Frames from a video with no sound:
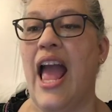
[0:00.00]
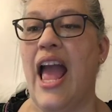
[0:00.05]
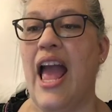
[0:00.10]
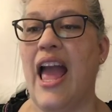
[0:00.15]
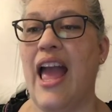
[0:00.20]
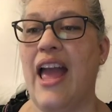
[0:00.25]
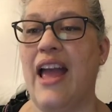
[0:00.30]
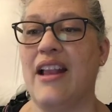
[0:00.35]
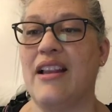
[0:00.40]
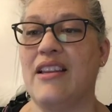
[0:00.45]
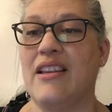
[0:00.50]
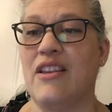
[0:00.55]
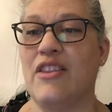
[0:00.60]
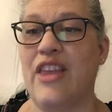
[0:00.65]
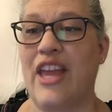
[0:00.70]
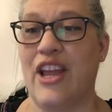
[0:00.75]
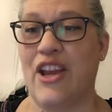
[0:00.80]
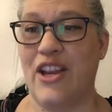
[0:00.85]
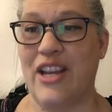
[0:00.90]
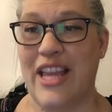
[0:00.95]
and
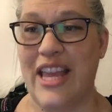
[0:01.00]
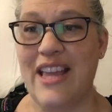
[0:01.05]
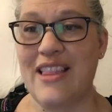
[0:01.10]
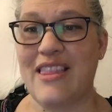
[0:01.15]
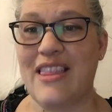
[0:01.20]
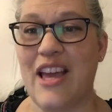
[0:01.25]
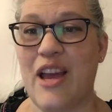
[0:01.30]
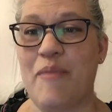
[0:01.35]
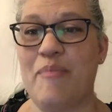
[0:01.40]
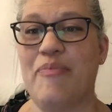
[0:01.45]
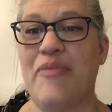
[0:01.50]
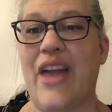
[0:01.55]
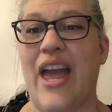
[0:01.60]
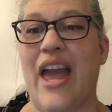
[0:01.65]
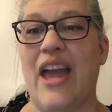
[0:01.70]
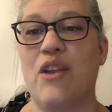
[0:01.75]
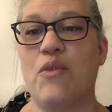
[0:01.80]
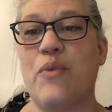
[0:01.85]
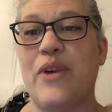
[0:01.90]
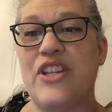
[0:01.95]
they could eat them,
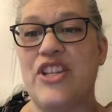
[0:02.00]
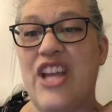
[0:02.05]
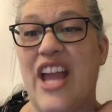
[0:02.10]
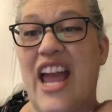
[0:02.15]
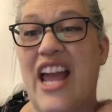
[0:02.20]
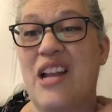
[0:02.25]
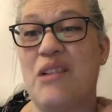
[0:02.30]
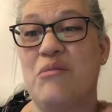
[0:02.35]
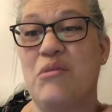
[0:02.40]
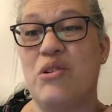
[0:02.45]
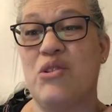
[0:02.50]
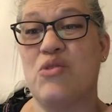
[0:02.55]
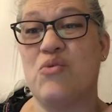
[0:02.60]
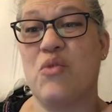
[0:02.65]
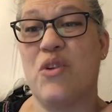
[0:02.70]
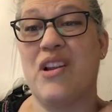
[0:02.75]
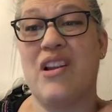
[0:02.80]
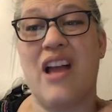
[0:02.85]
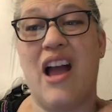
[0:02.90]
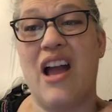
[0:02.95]
and which animals
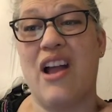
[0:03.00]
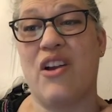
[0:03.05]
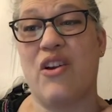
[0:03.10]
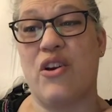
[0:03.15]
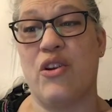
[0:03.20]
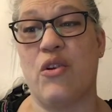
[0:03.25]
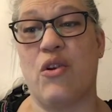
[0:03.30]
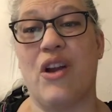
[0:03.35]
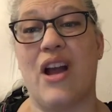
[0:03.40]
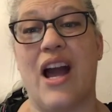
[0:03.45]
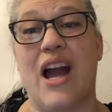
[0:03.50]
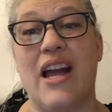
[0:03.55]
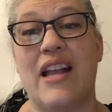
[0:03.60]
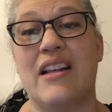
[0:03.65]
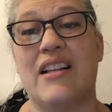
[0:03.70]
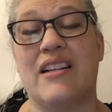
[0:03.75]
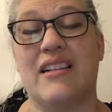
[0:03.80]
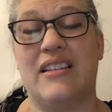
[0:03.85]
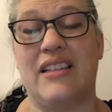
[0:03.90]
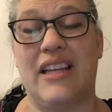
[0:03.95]
were not good or
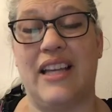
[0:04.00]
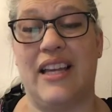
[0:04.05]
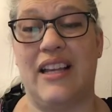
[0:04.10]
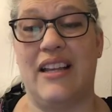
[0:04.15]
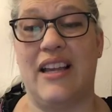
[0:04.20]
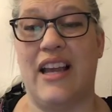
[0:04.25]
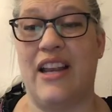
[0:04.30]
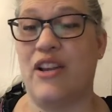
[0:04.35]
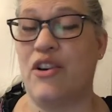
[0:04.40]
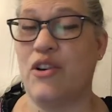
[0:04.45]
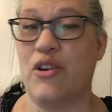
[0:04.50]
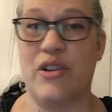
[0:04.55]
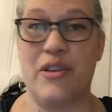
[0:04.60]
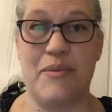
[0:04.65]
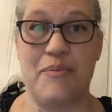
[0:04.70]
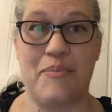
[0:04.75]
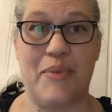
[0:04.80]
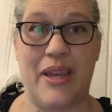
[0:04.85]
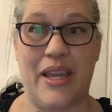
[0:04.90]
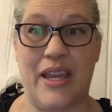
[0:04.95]
unclean and
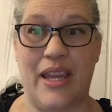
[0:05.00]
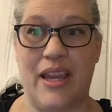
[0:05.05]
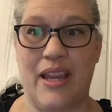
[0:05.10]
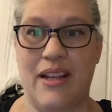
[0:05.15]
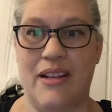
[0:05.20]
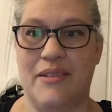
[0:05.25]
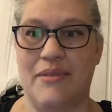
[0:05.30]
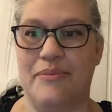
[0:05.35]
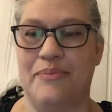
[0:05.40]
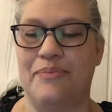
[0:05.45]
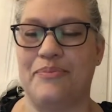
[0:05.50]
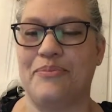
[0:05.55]
couldn't be eaten.